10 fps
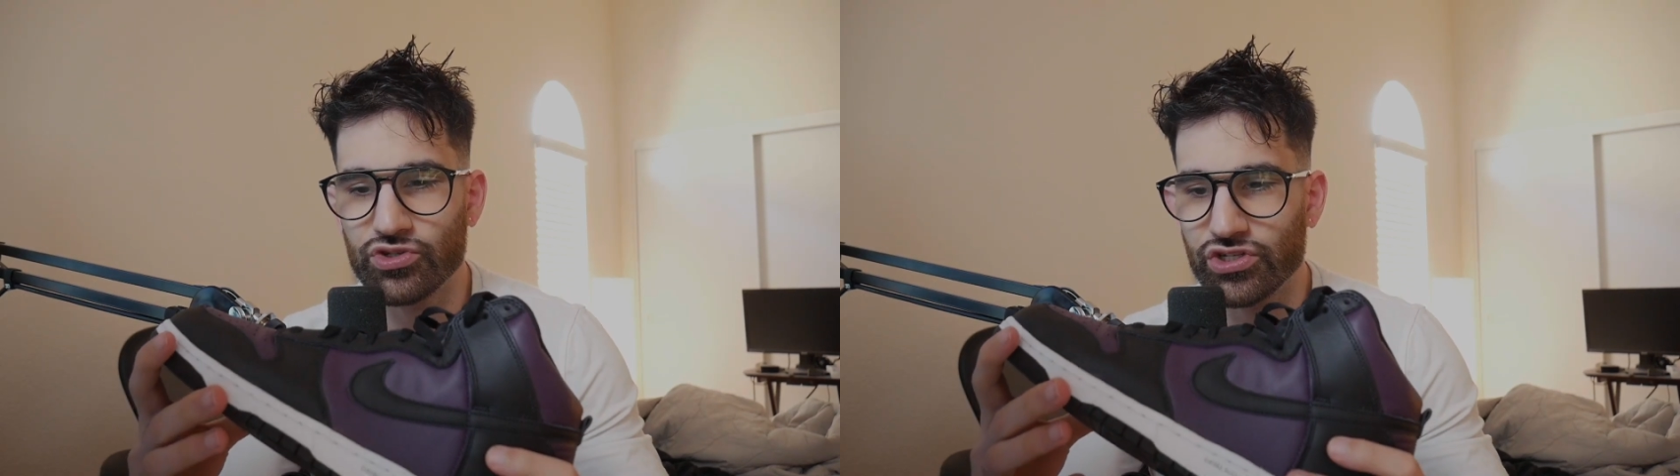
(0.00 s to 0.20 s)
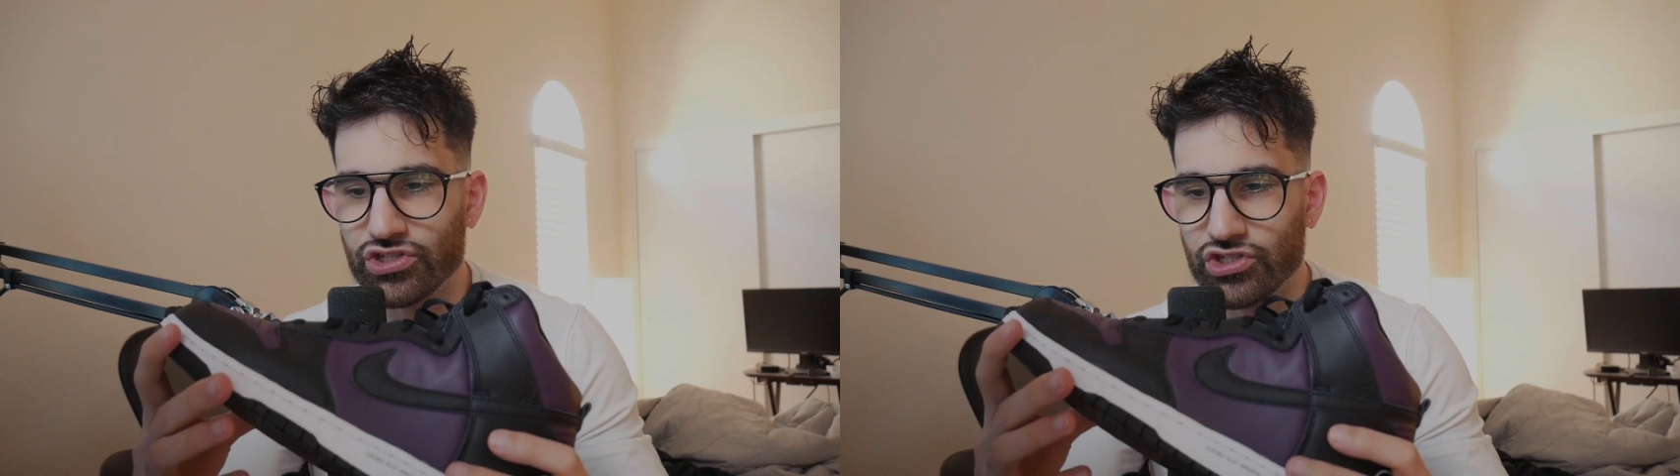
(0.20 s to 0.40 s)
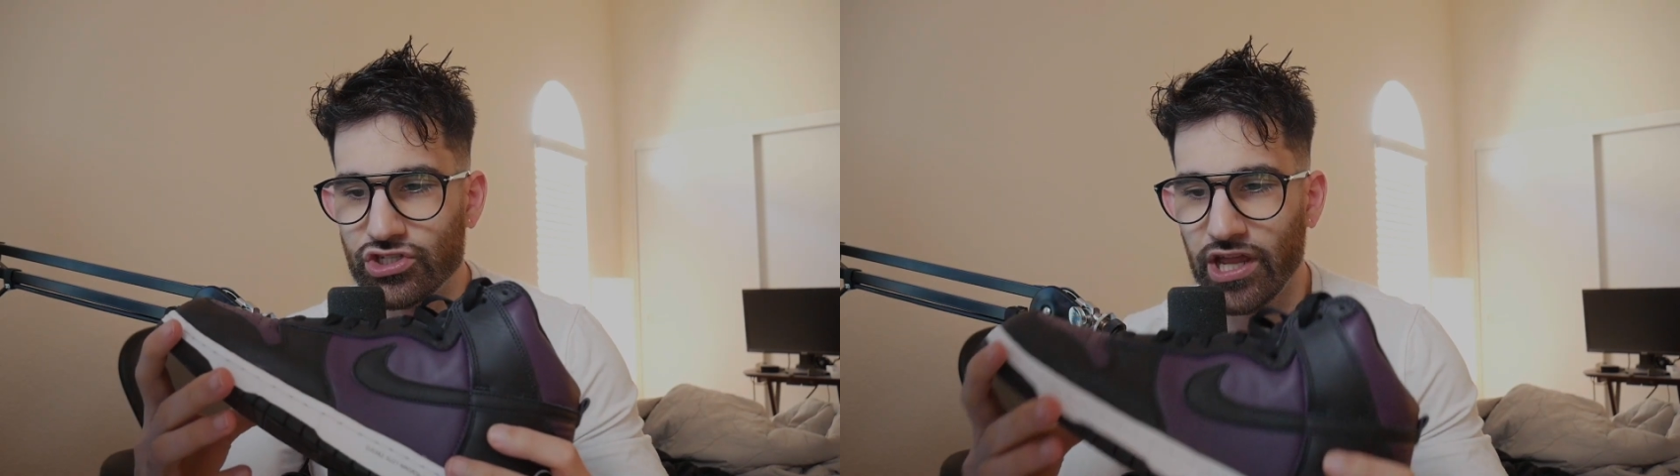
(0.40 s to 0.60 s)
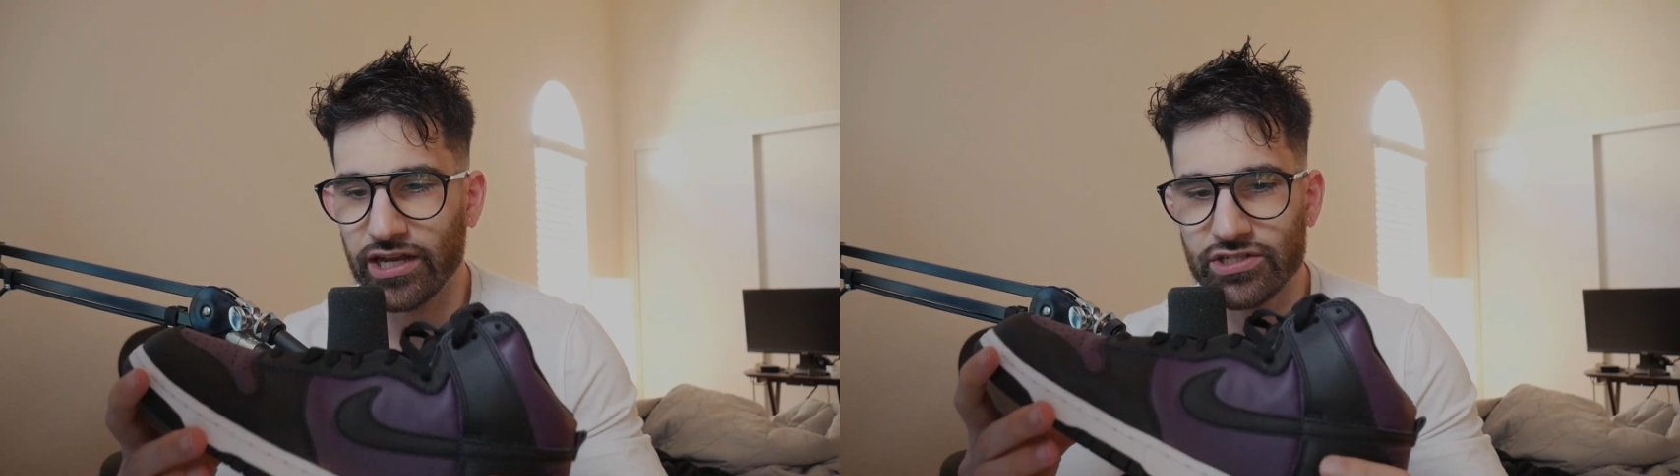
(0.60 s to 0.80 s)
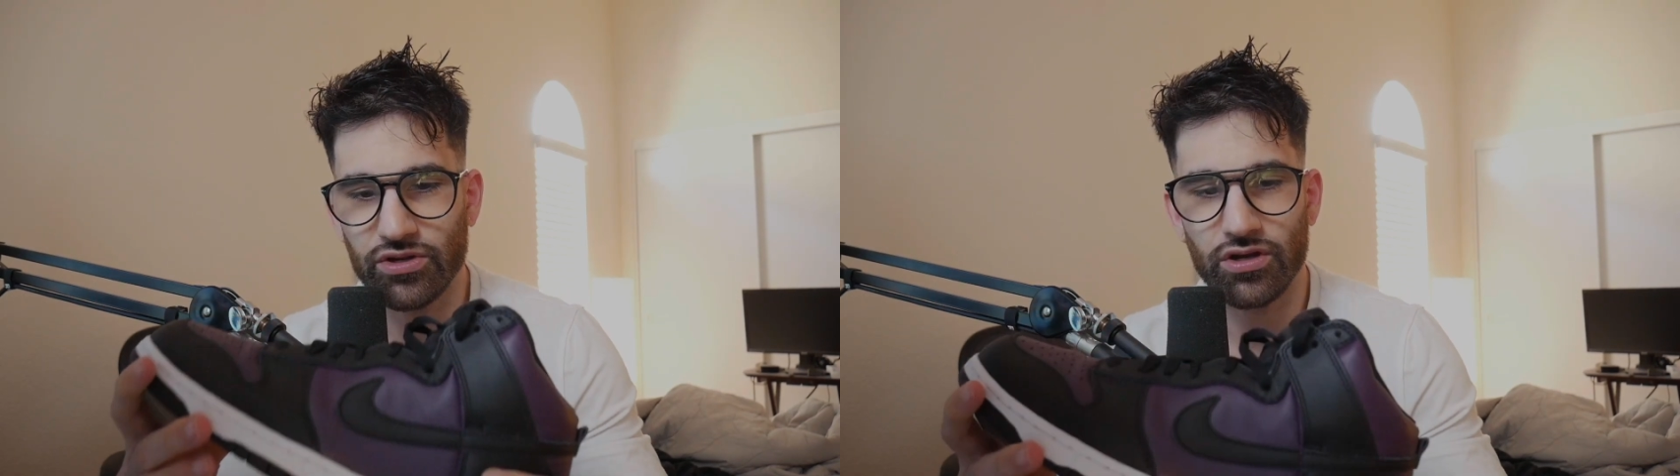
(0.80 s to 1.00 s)
just
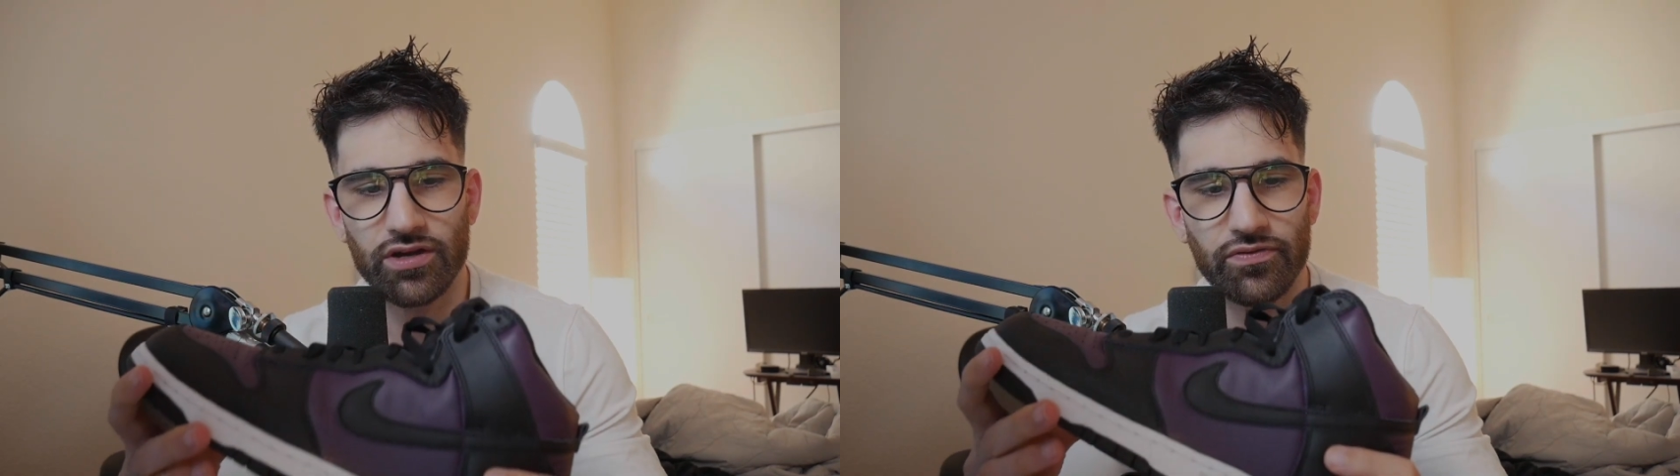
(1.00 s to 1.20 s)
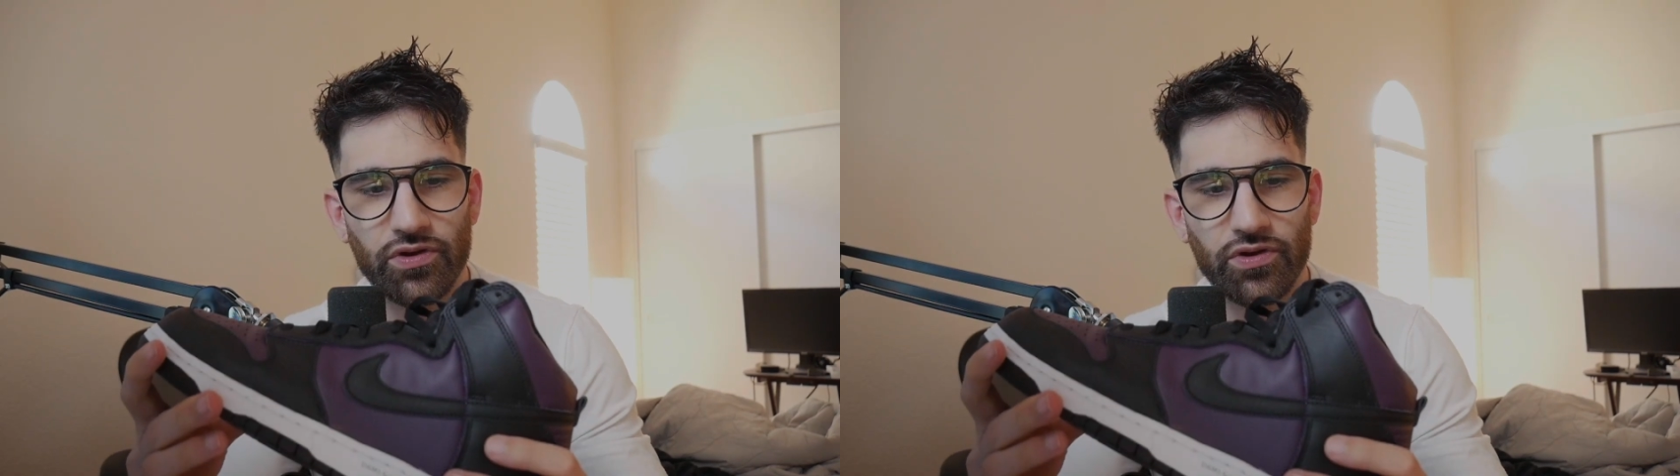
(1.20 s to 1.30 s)
checks off